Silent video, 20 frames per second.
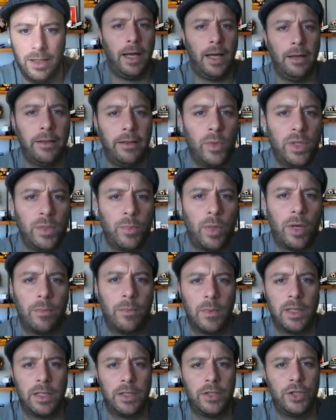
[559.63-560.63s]
think we
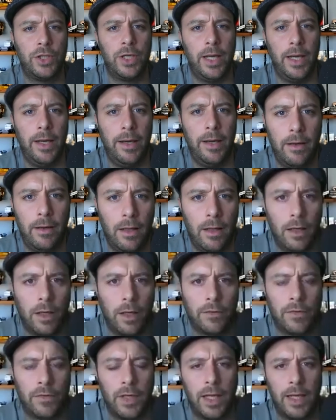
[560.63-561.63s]
probably share a lot
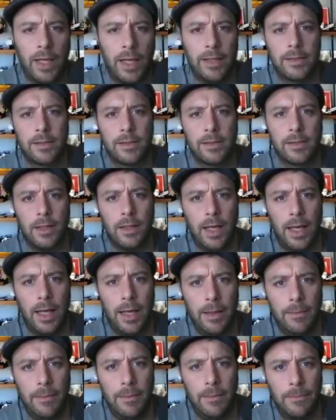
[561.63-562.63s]
of clients
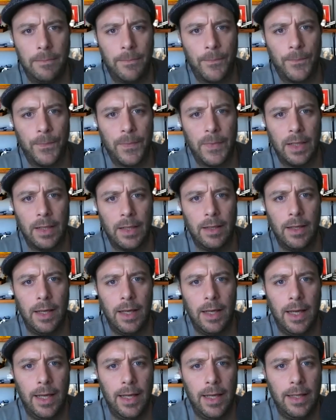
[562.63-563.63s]
um,
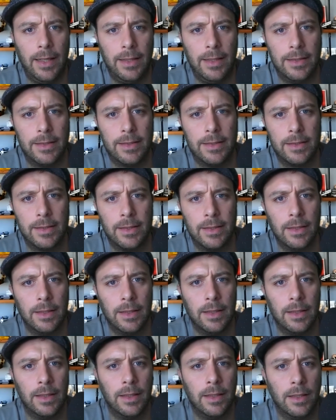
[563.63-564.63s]
and
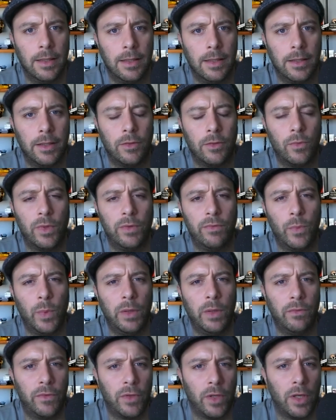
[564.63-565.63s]
you know we've
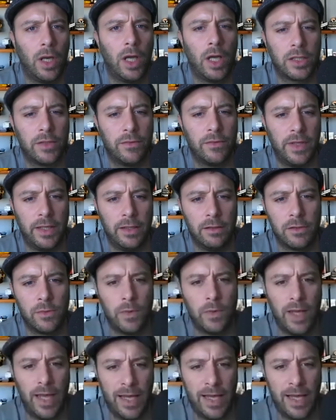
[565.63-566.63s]
we've done lots of deals
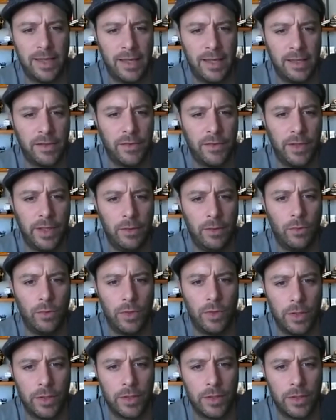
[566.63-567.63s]
with XS3
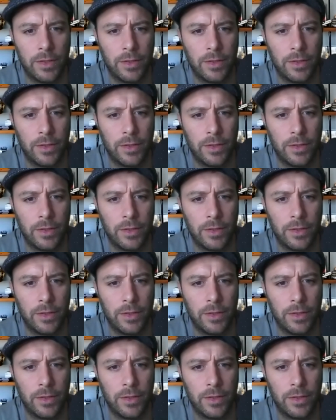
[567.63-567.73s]
owners